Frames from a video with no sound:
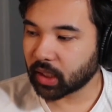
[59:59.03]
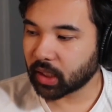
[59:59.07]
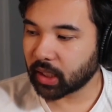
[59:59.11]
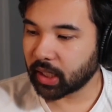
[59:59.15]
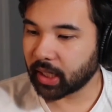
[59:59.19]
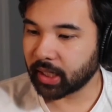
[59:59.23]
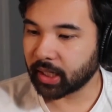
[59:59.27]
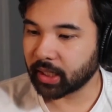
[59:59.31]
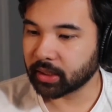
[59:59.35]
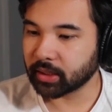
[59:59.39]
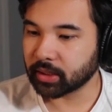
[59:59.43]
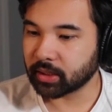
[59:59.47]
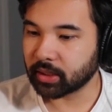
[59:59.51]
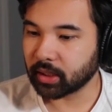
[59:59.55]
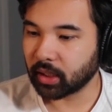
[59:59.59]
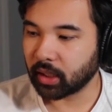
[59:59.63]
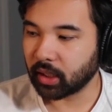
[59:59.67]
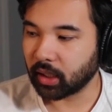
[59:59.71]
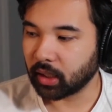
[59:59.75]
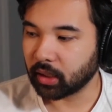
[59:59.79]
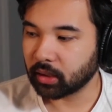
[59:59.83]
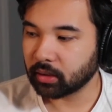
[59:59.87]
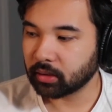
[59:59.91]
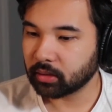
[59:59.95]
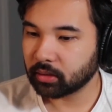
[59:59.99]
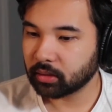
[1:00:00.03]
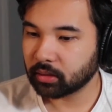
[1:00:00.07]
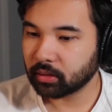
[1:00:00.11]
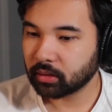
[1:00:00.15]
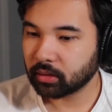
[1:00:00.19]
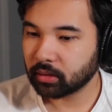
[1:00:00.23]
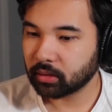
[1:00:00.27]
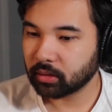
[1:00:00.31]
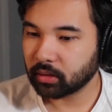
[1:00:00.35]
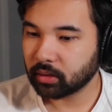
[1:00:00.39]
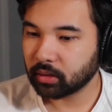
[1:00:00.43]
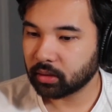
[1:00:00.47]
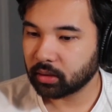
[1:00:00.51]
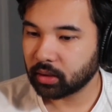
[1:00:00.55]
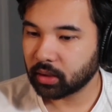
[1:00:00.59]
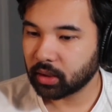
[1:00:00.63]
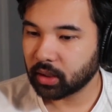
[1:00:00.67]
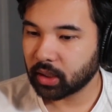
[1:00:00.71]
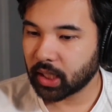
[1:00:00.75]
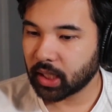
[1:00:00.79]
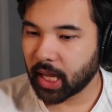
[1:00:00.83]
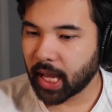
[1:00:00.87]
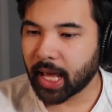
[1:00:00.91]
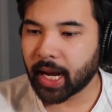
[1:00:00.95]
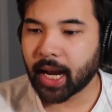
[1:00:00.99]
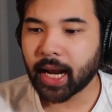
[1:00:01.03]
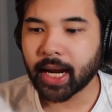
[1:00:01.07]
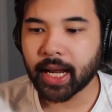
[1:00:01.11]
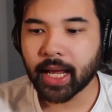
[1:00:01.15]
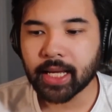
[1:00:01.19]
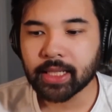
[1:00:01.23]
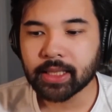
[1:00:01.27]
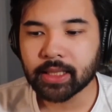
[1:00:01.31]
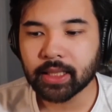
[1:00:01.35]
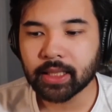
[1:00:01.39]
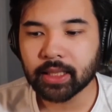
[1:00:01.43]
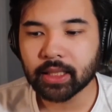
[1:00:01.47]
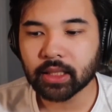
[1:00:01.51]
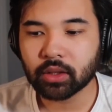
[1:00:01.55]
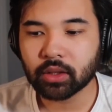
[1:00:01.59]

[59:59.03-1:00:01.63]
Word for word: And I asked this